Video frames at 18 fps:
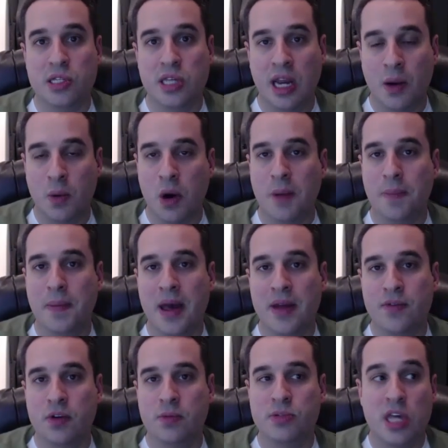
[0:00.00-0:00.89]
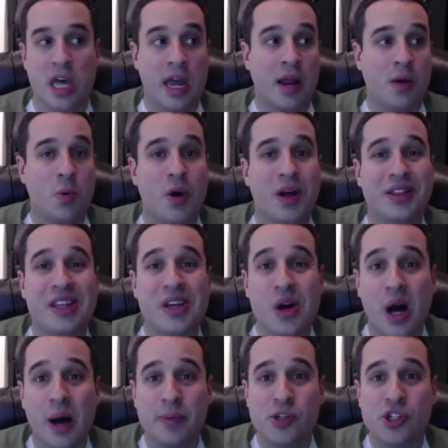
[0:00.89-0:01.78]
and I want bedrooms, and I want the
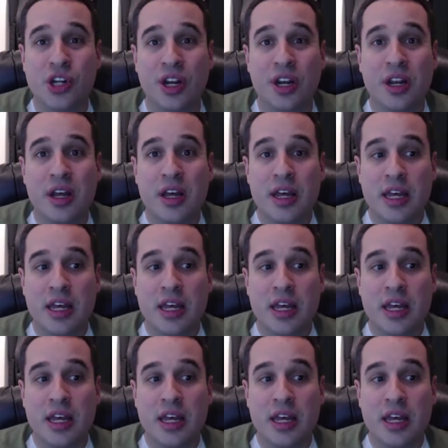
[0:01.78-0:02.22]
option,